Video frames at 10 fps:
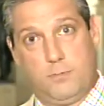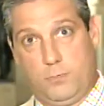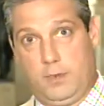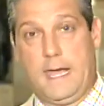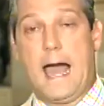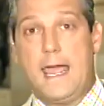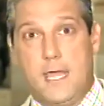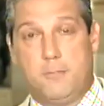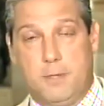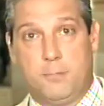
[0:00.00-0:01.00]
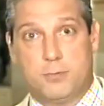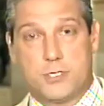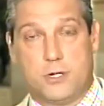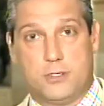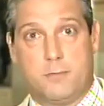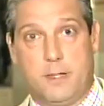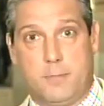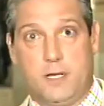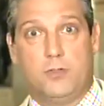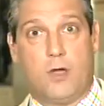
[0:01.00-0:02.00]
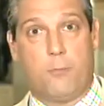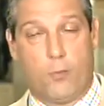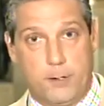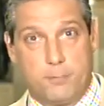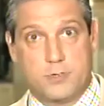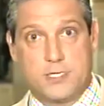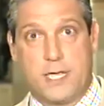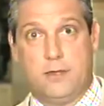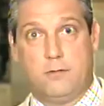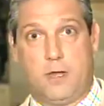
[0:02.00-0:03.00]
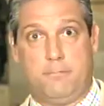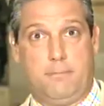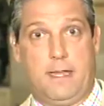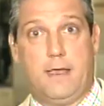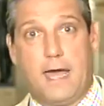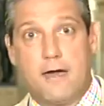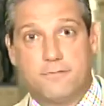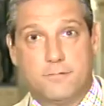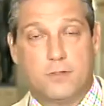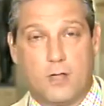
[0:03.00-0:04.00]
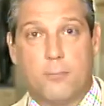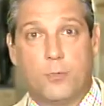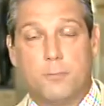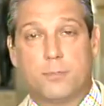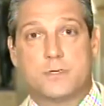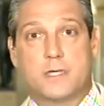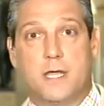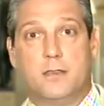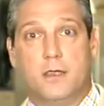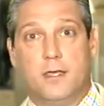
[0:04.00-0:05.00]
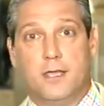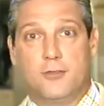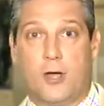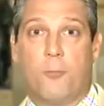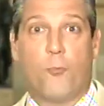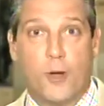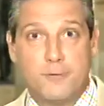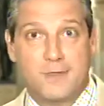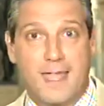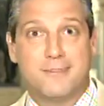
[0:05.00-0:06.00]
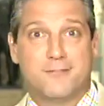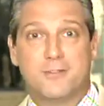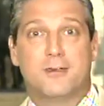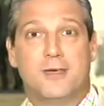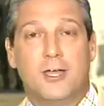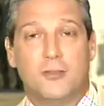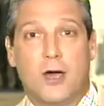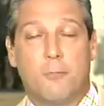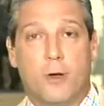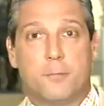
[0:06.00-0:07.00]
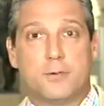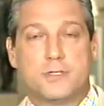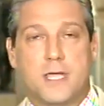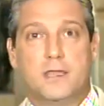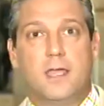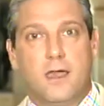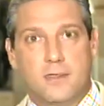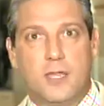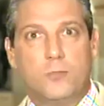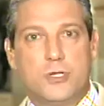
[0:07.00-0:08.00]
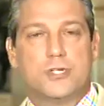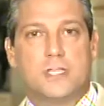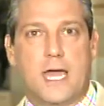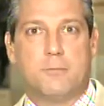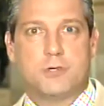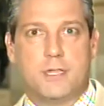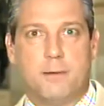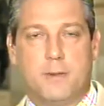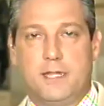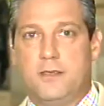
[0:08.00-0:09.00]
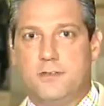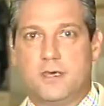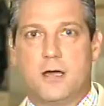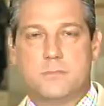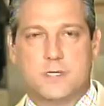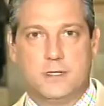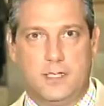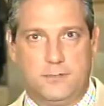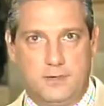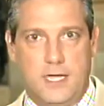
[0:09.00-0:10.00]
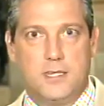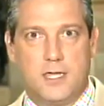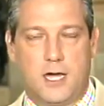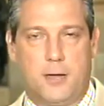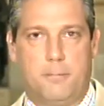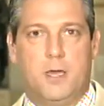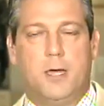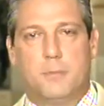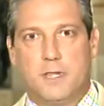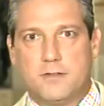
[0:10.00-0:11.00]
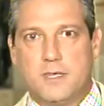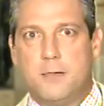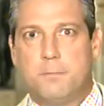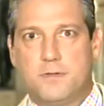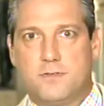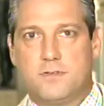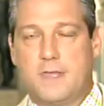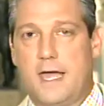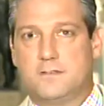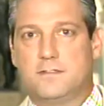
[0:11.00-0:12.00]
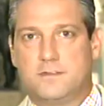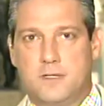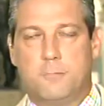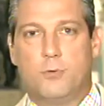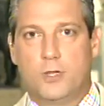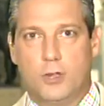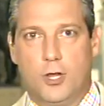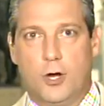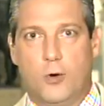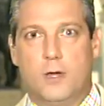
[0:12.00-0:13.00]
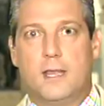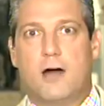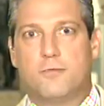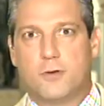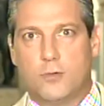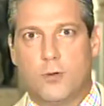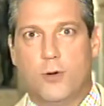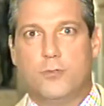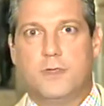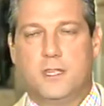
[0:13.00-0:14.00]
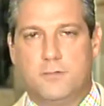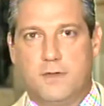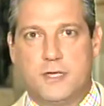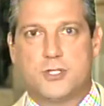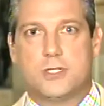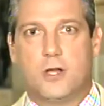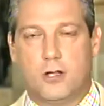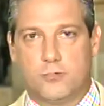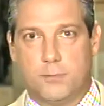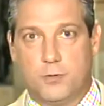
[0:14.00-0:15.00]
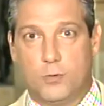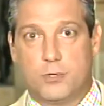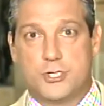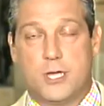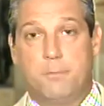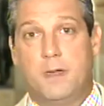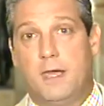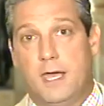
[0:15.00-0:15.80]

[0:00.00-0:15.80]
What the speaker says: really high-end people start to make money, top 1%, top half of the top 1%, top one-tenth of the top 1%, then we should capture that money as it comes in as income. But let's keep business taxes simple and low, allow for growth, innovation, entrepreneurship,